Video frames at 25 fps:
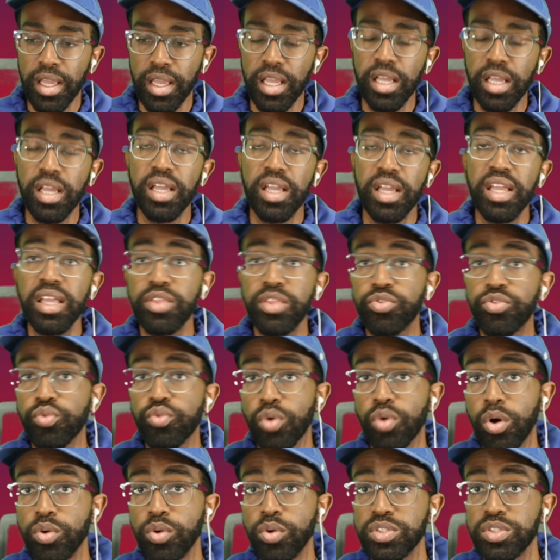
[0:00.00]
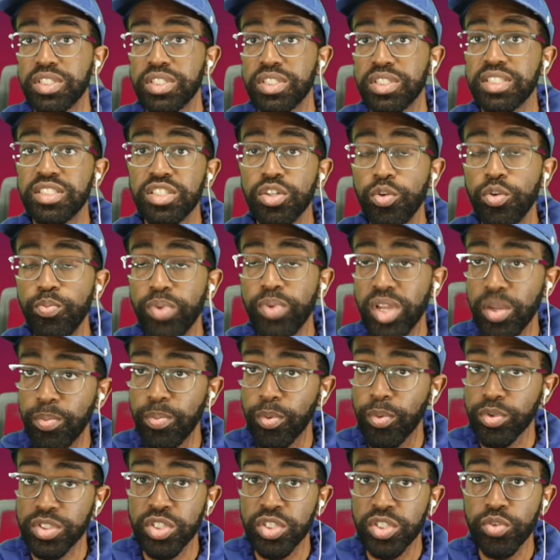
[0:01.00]
He throws to two
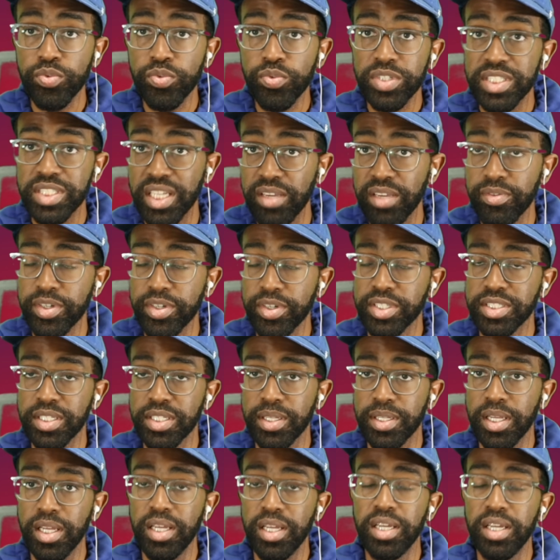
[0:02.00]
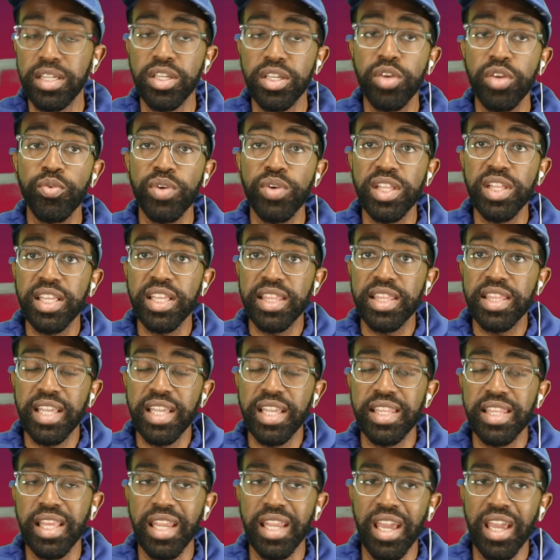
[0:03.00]
people, two receivers. You really think
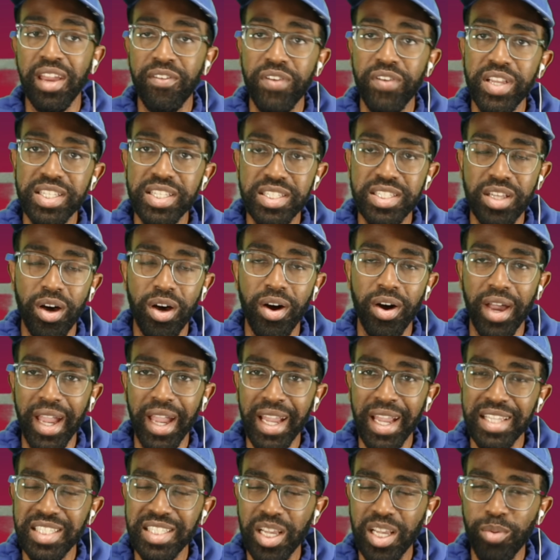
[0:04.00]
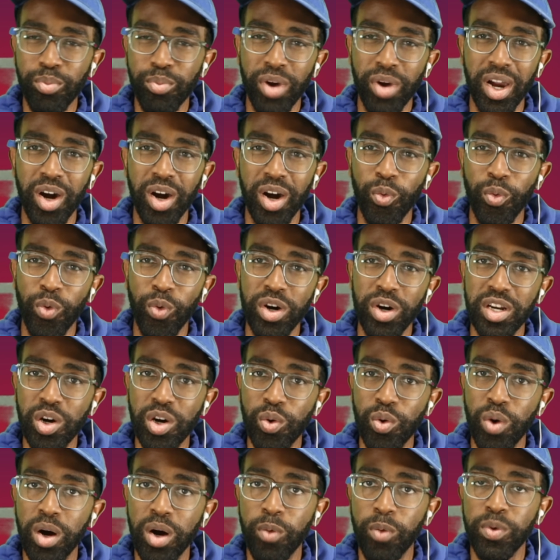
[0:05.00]
that if he saw AJ Brown one on
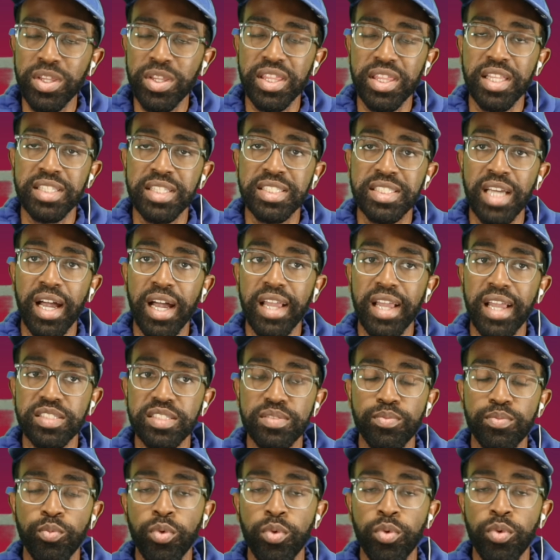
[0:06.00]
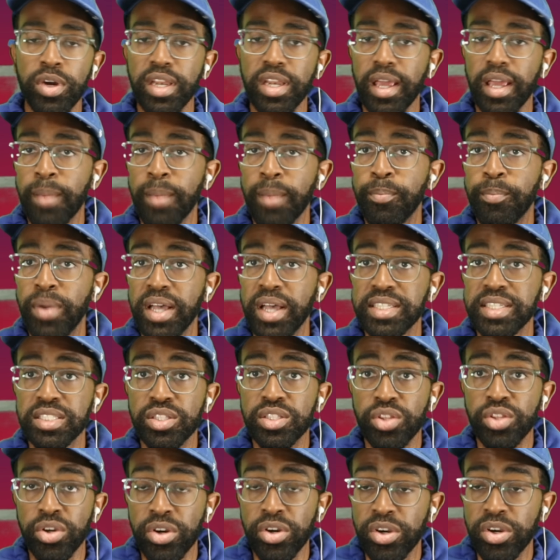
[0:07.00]
one with the Giants, what at best
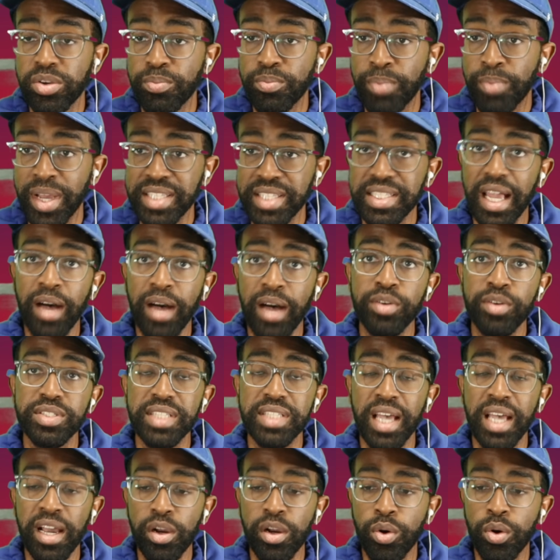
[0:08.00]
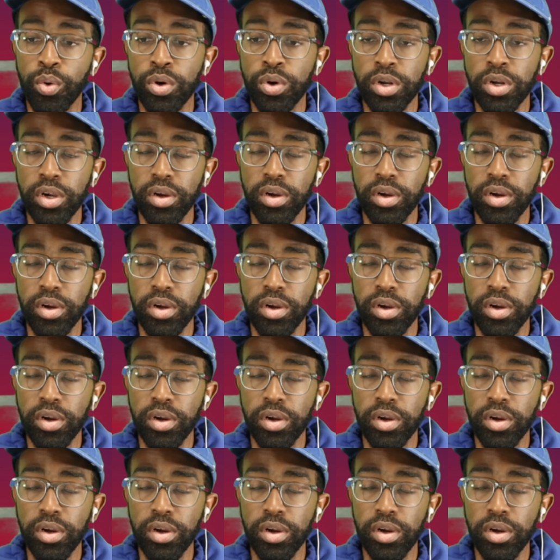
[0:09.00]
third best outside corner,